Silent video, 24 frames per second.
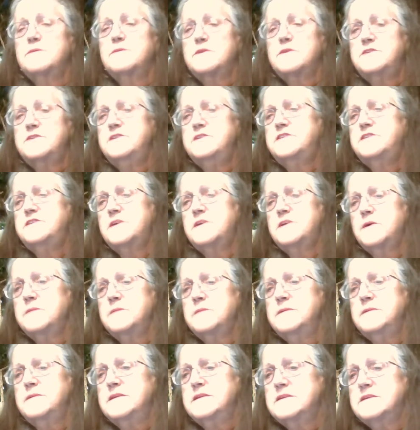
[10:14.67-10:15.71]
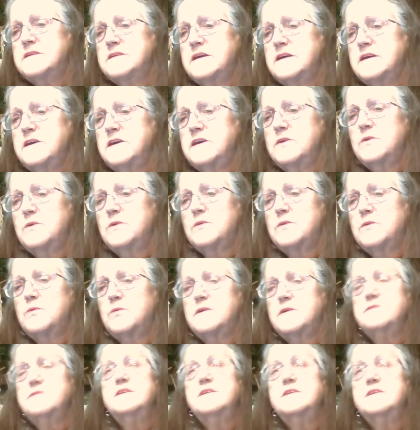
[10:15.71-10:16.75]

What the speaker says: what she's showing me is that you are one of